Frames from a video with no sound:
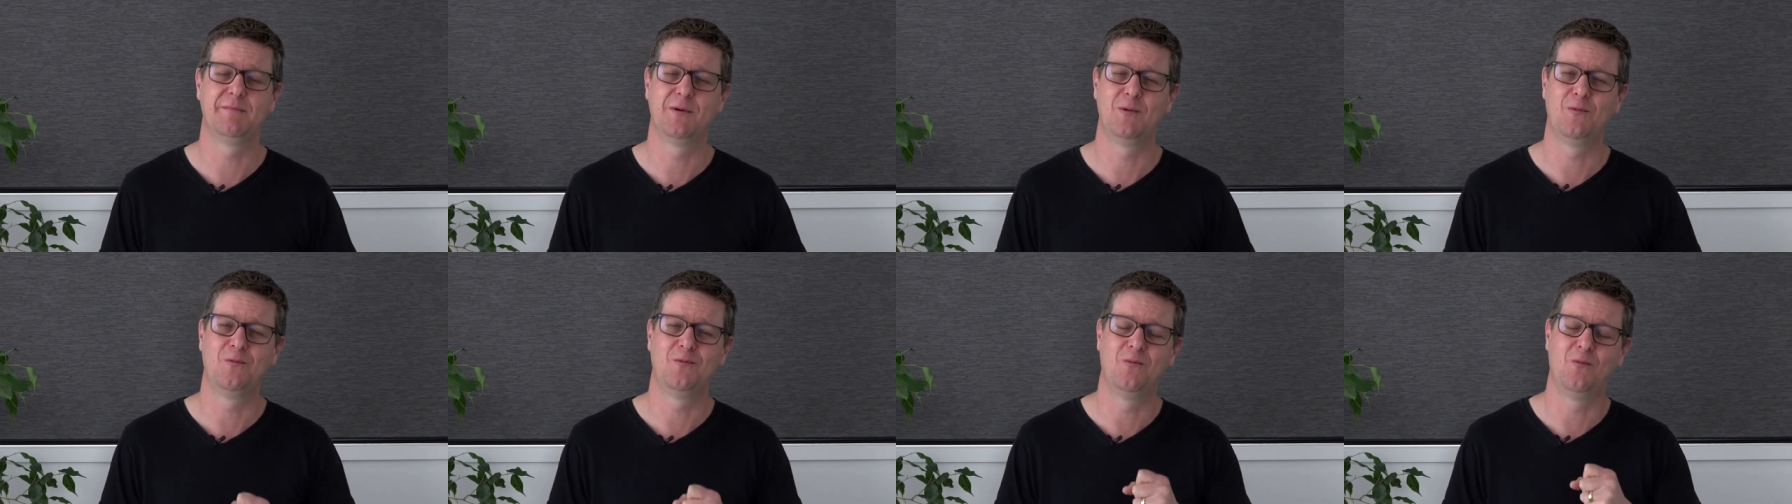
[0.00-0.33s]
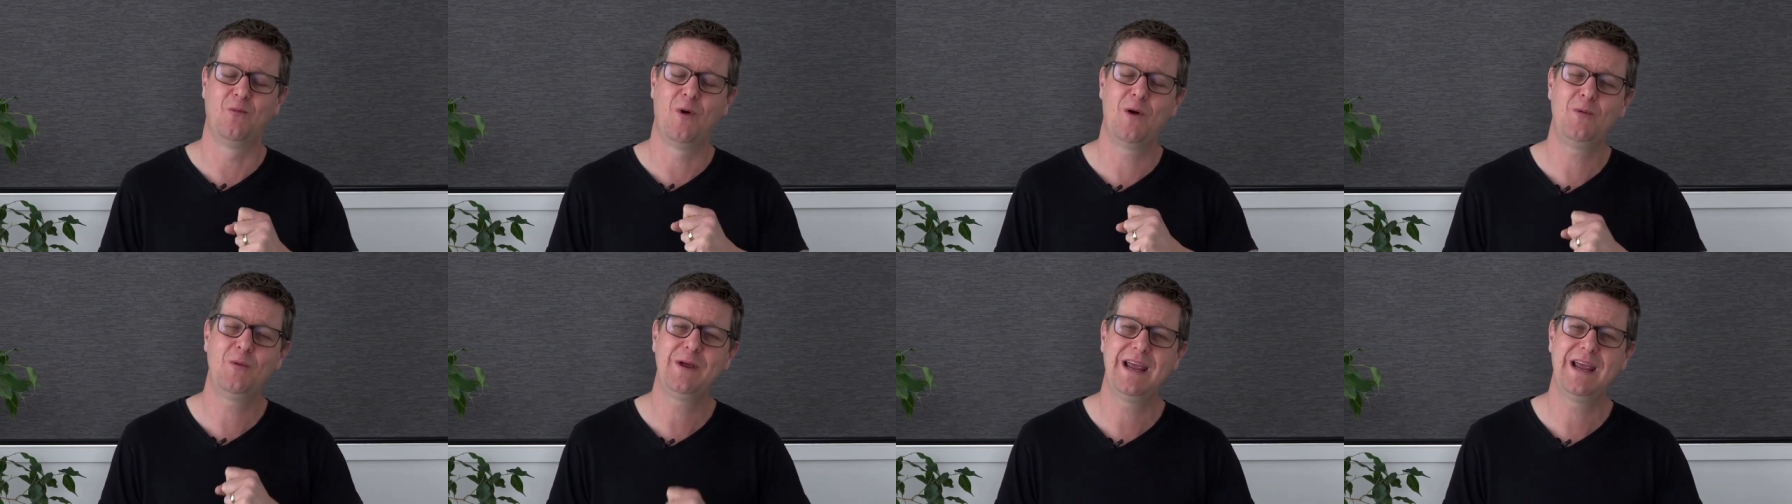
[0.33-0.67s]
But
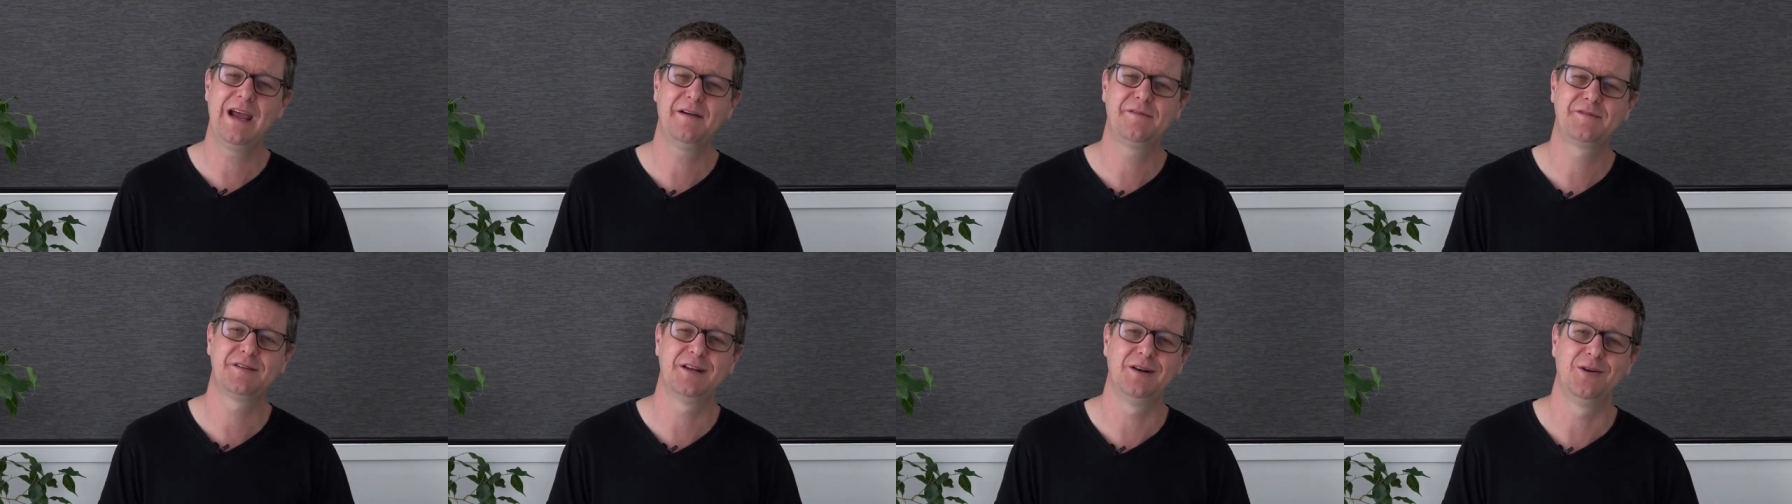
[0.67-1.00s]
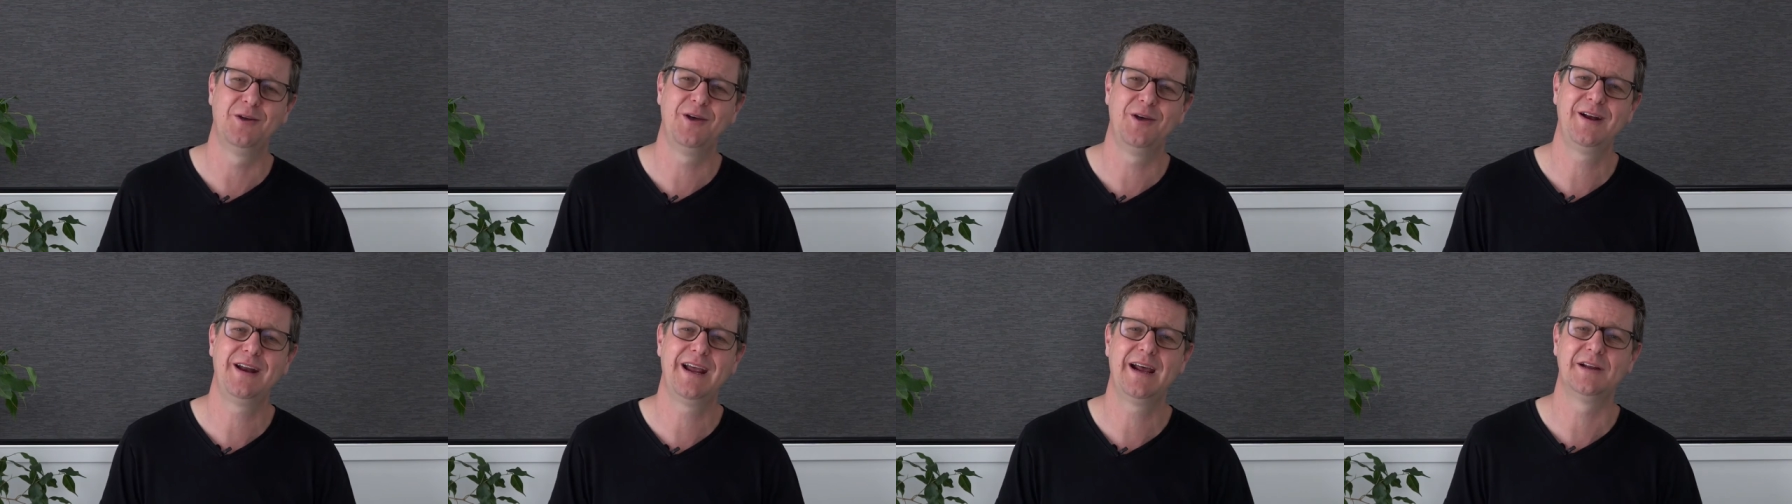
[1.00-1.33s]
what we have to
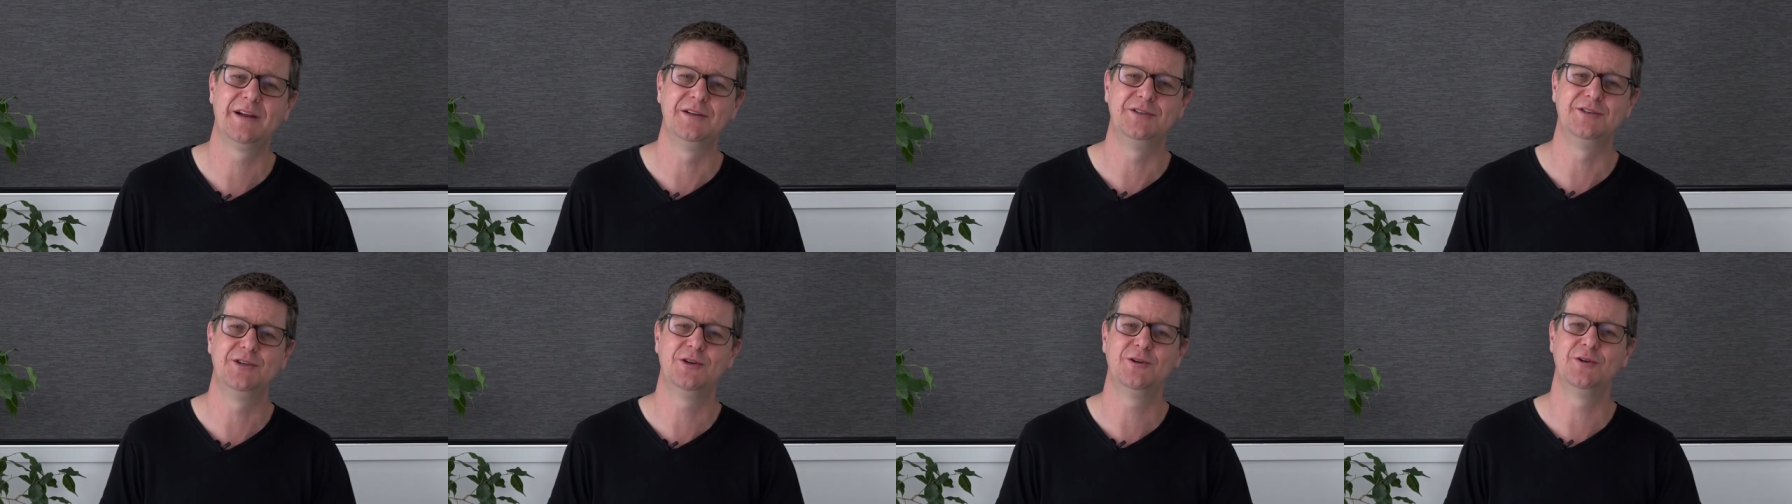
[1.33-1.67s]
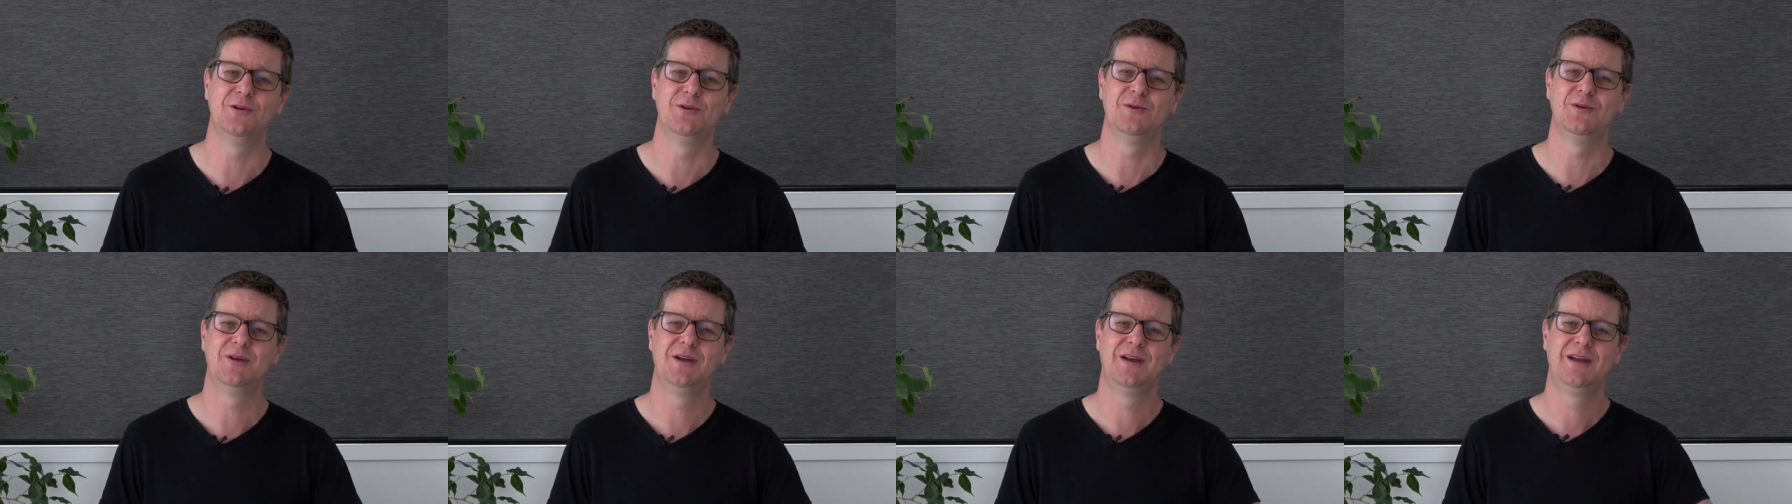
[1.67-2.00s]
learn how to
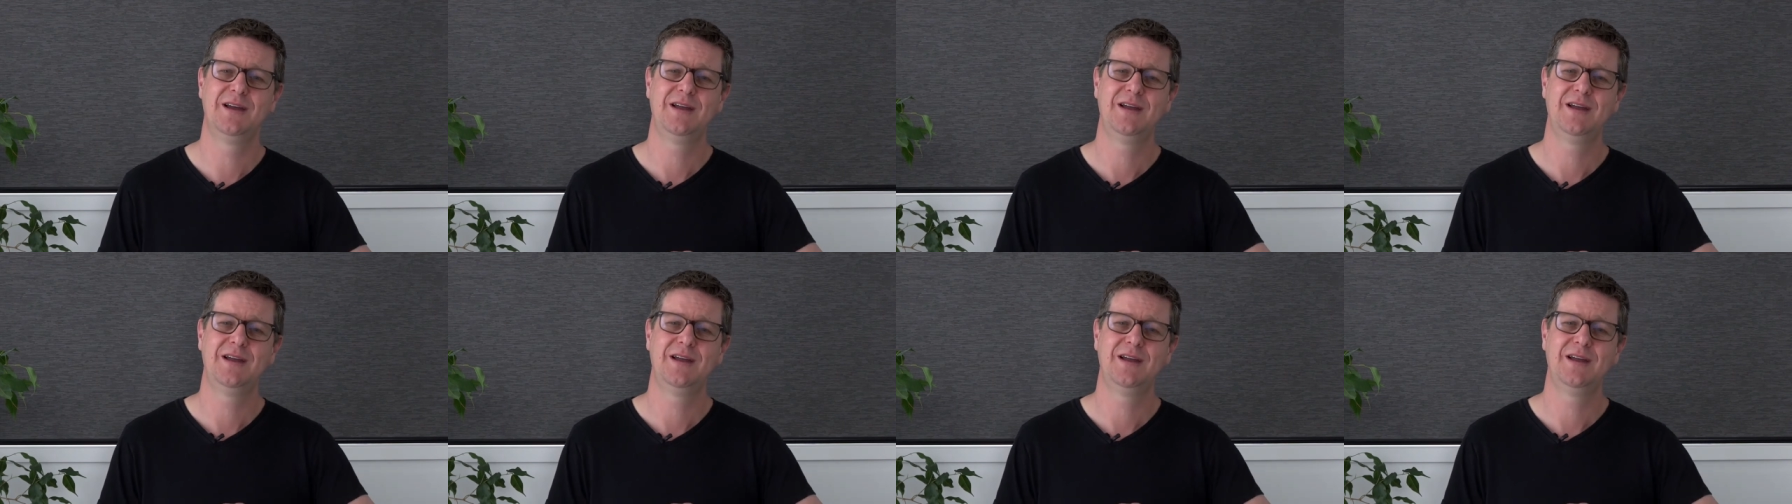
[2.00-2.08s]
do